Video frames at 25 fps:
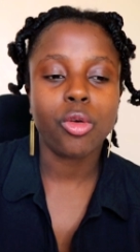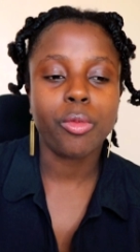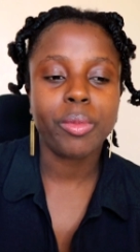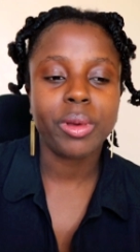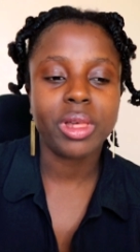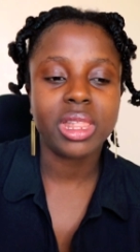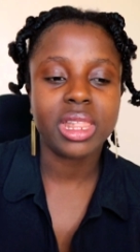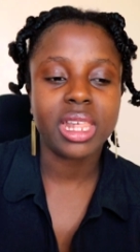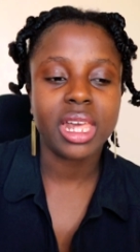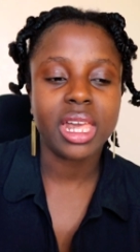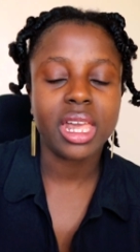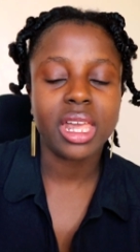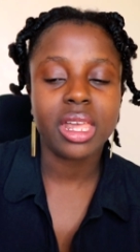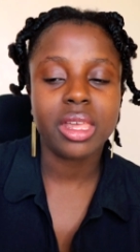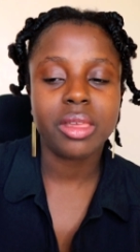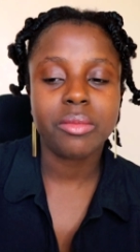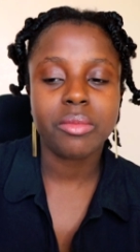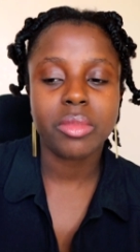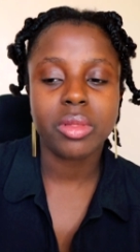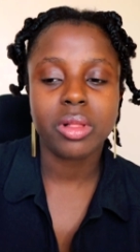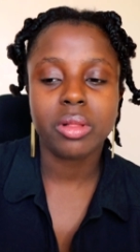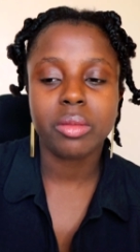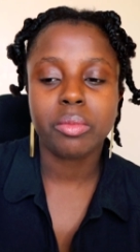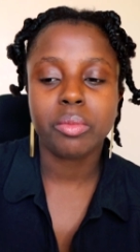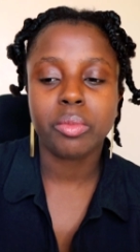Open the
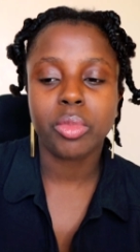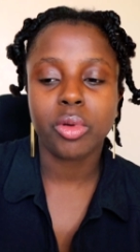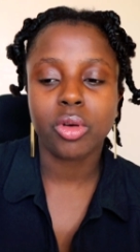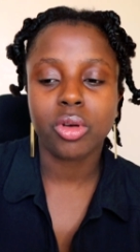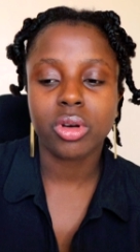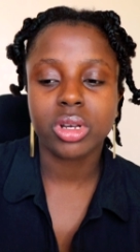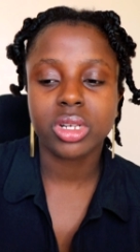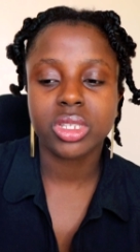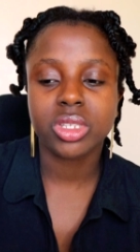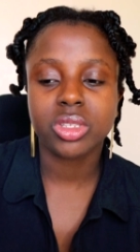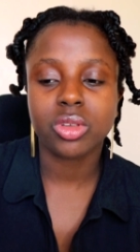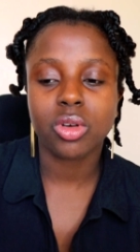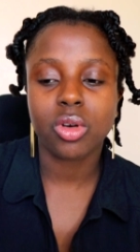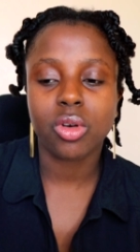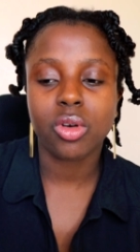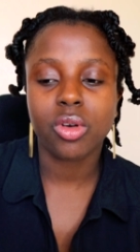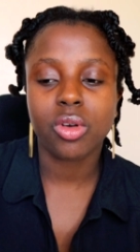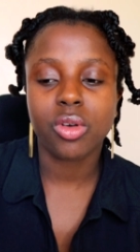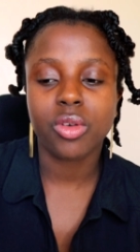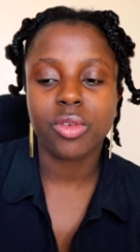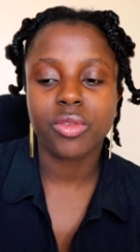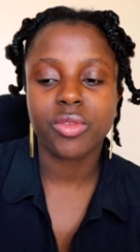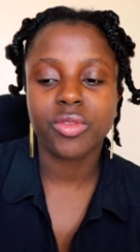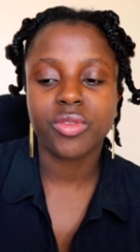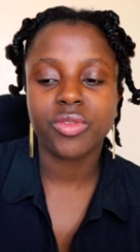email box
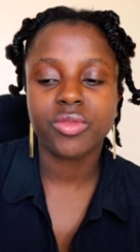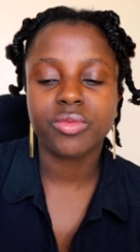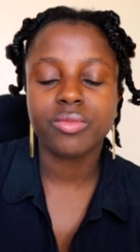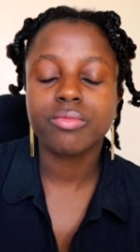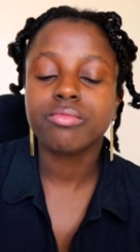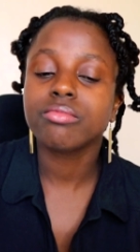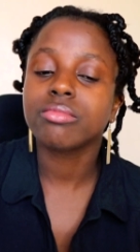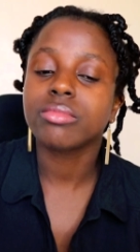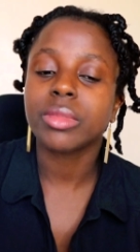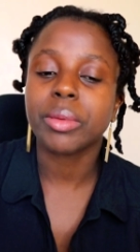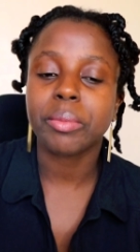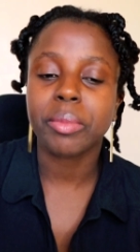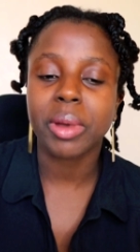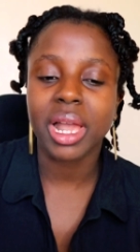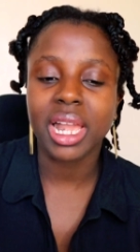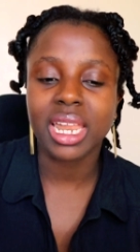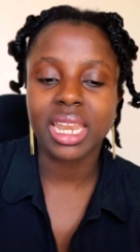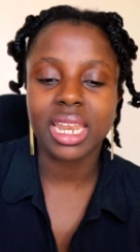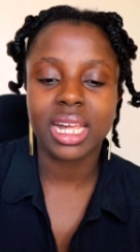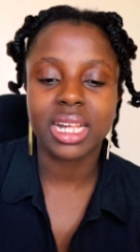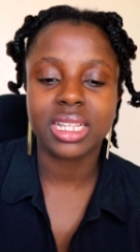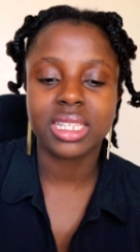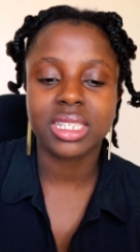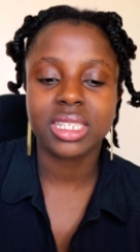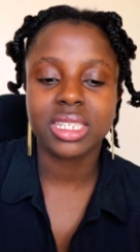of the
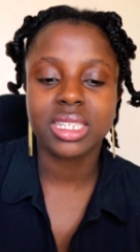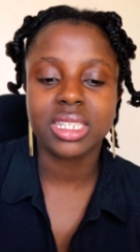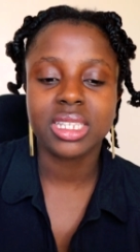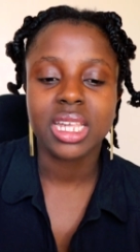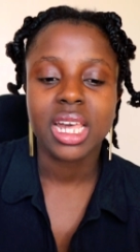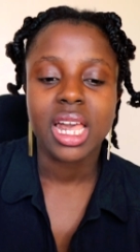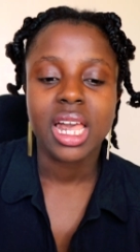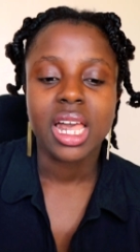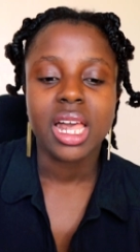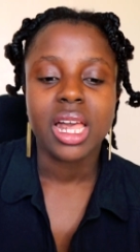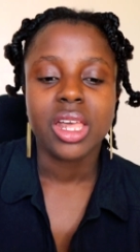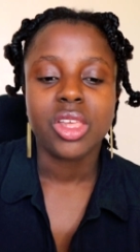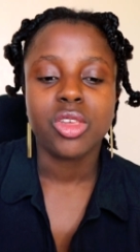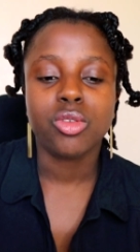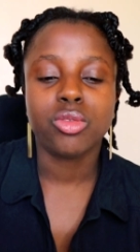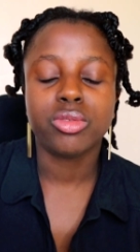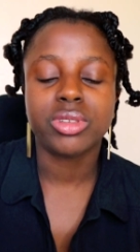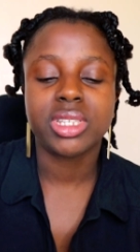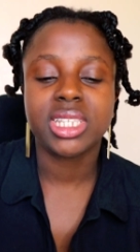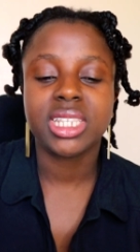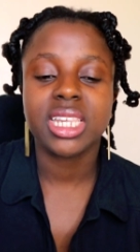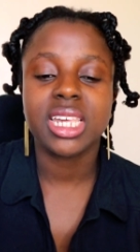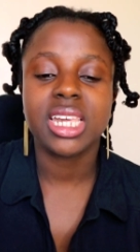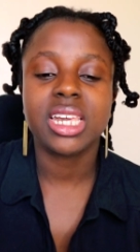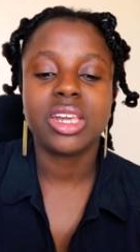Binance, you'll
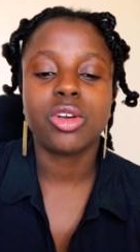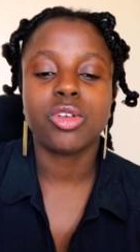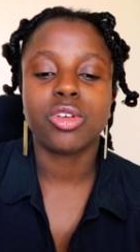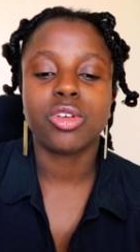see